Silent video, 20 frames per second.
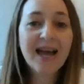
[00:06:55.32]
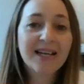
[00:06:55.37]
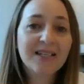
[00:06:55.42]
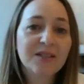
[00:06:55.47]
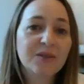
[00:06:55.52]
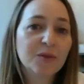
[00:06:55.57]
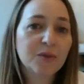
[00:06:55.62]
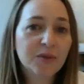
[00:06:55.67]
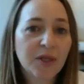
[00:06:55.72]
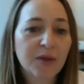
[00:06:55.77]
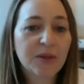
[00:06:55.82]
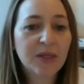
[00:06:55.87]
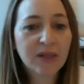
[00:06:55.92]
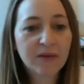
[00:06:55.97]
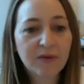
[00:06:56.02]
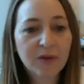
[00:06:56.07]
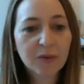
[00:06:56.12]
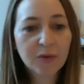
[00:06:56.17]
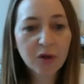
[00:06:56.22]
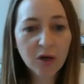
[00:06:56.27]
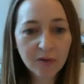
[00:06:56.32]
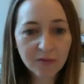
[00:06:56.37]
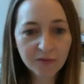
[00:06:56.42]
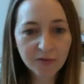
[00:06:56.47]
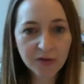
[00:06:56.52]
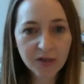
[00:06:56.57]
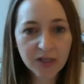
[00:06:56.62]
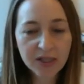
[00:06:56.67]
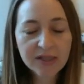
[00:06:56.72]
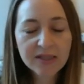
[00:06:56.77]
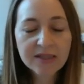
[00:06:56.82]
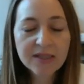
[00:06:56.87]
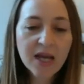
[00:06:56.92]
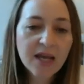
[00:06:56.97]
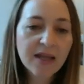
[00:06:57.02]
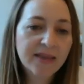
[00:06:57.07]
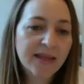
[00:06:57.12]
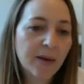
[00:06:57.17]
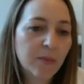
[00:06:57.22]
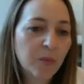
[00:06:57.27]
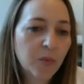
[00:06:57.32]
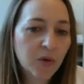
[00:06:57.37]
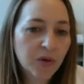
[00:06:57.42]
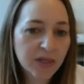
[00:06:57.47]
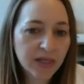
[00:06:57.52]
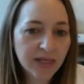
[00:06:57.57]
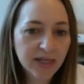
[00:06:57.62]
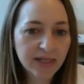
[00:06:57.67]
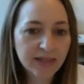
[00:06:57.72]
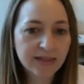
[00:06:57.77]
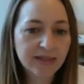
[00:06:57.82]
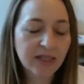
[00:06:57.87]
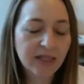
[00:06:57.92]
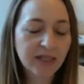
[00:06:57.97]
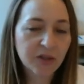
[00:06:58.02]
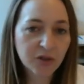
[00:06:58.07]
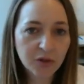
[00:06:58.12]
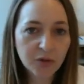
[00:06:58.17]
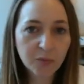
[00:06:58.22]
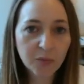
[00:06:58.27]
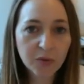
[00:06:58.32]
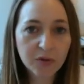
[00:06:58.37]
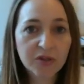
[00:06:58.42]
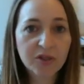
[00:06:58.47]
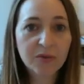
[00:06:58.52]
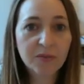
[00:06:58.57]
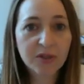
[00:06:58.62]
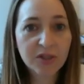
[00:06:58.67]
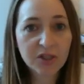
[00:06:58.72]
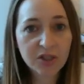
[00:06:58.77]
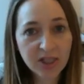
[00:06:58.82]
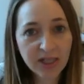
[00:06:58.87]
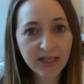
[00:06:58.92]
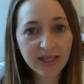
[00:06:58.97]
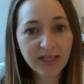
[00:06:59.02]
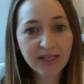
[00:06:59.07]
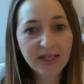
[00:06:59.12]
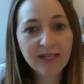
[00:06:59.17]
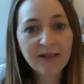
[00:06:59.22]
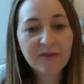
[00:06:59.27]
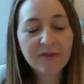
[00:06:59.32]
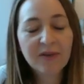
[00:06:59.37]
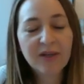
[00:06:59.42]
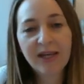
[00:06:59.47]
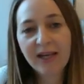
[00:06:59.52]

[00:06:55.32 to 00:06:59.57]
and also give you confidence that what it is that you want to achieve